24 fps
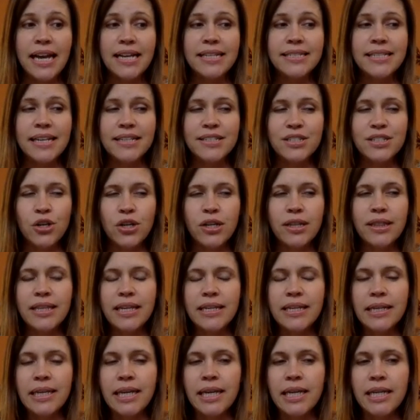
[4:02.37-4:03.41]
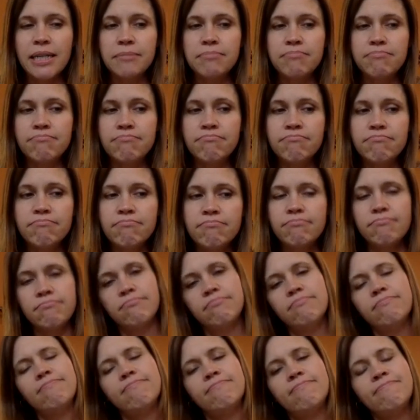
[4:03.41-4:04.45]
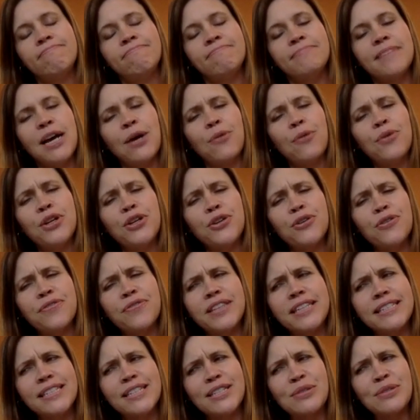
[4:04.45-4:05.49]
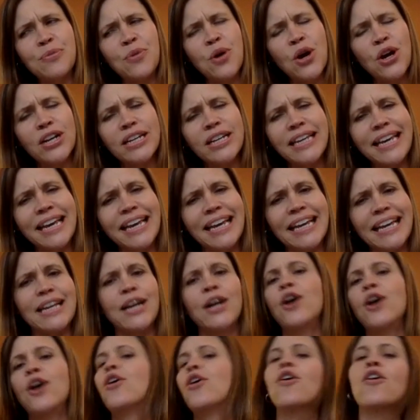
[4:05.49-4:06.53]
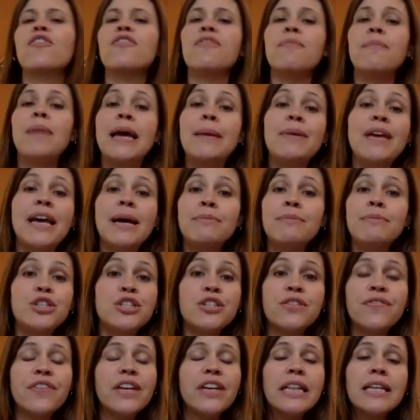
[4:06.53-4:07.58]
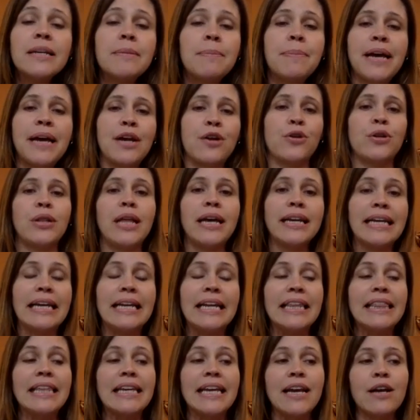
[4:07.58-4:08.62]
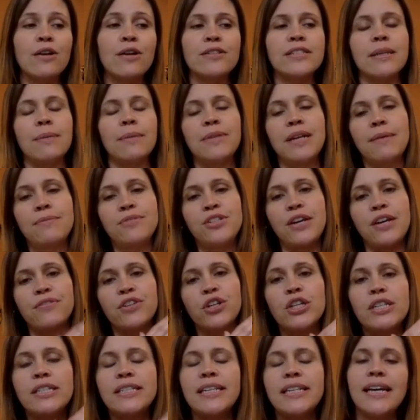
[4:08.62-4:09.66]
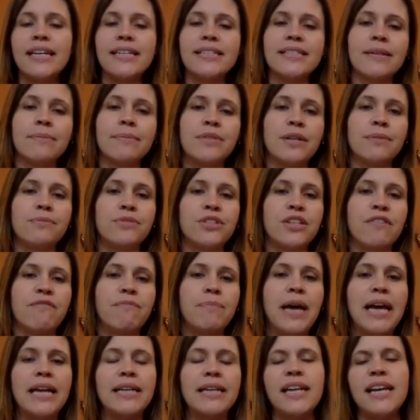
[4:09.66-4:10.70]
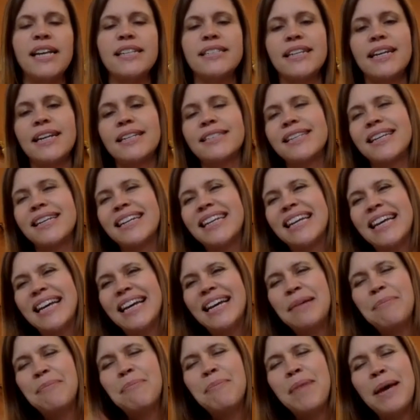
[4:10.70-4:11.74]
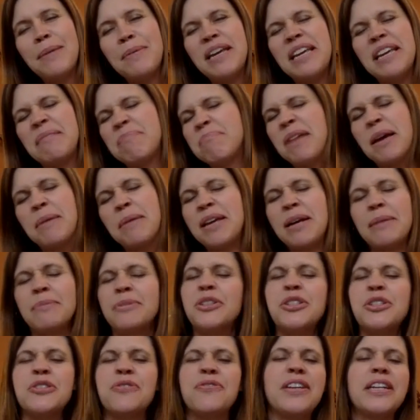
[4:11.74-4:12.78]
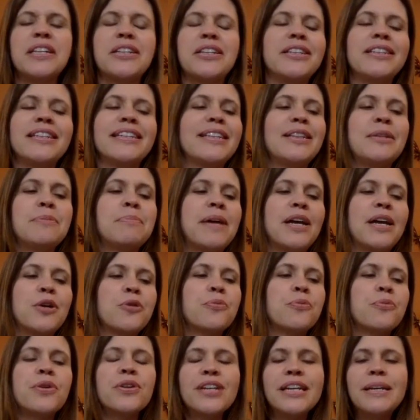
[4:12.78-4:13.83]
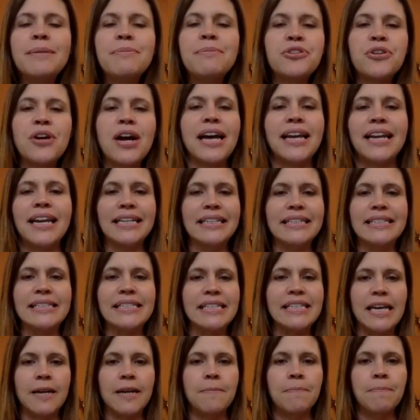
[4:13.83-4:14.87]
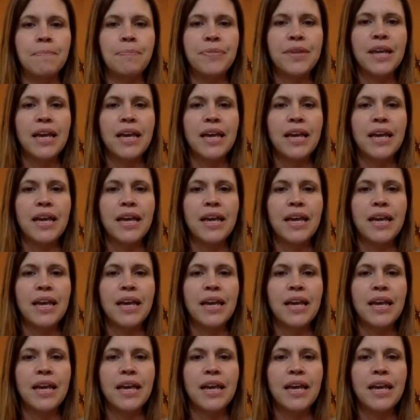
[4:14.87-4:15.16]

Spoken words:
days, I started thinking, I wonder if this is working, or if maybe I'm just feeling better like anything else. Sometimes you have good days, sometimes you have bad days. And I said, maybe I'm just feeling a little better. We'll keep trying it and see.